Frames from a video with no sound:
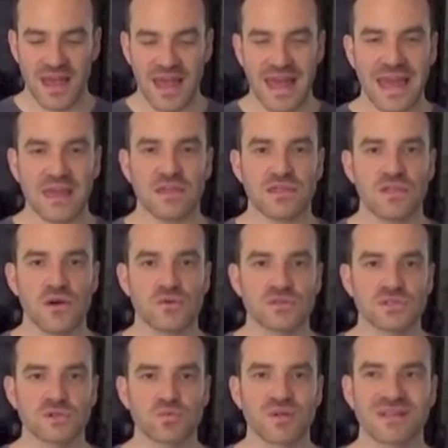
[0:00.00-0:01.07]
eighth
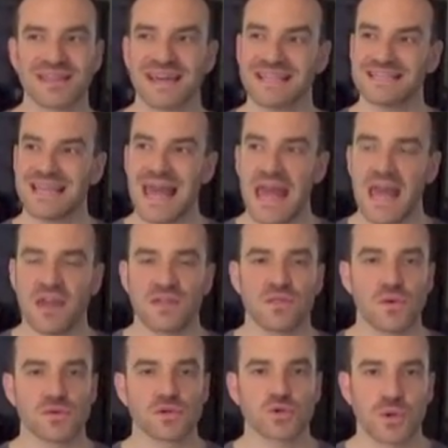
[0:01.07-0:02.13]
notes relate to eighth
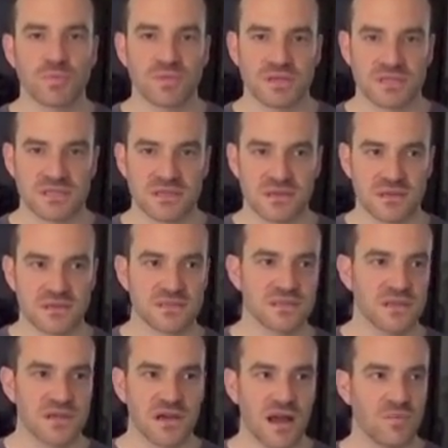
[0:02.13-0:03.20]
note triplets, because
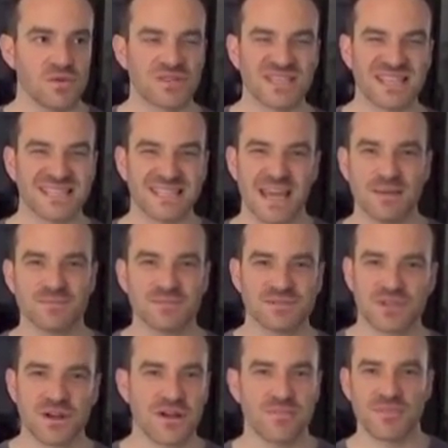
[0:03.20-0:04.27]
I'm using the same
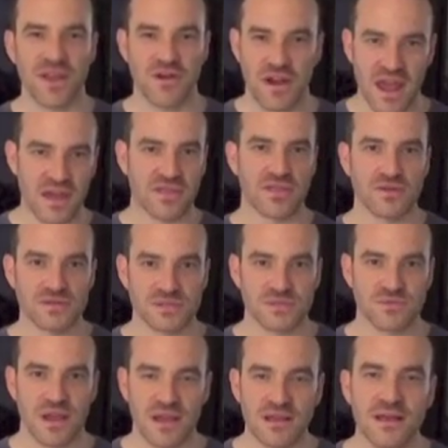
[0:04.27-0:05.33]
term there, eighth notes,
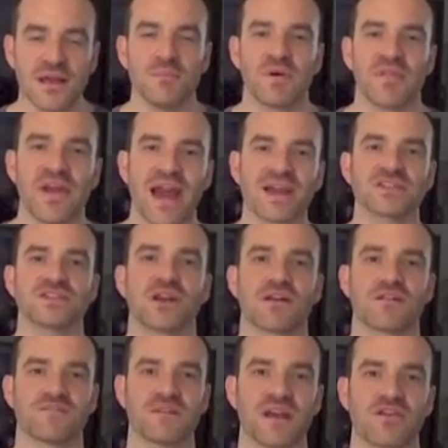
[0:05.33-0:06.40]
right? But they actually
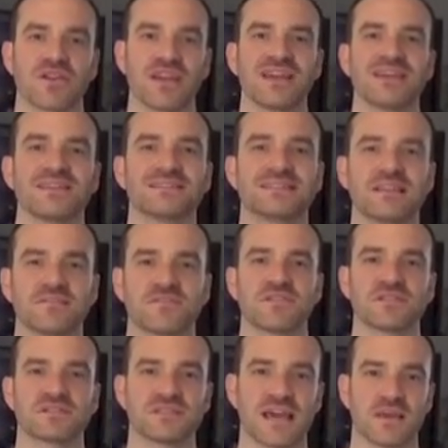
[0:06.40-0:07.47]
are very
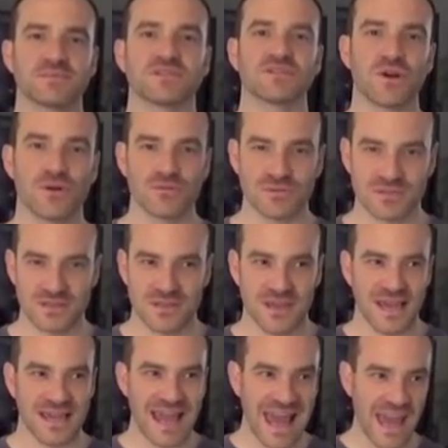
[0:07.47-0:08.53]
different types of notes.
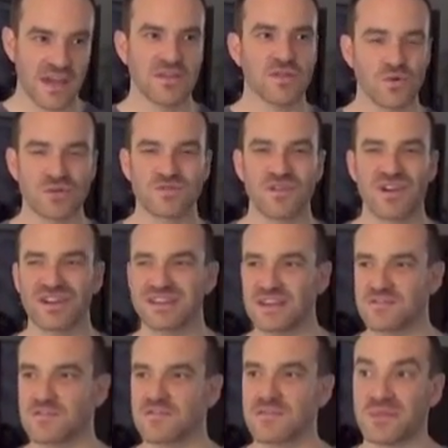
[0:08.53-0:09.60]
An eighth note is very
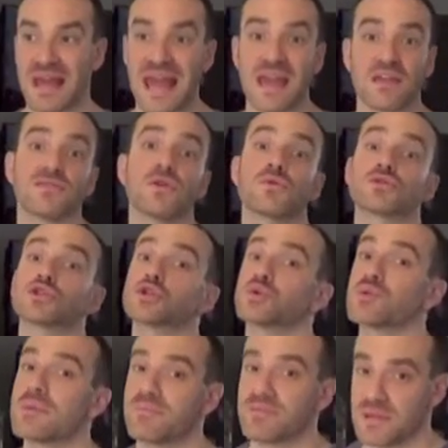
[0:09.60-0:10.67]
different from an eighth note
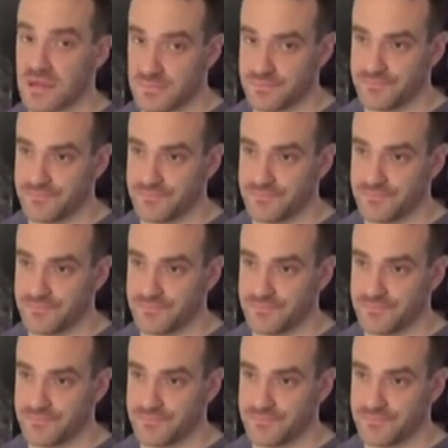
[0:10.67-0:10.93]
triplet.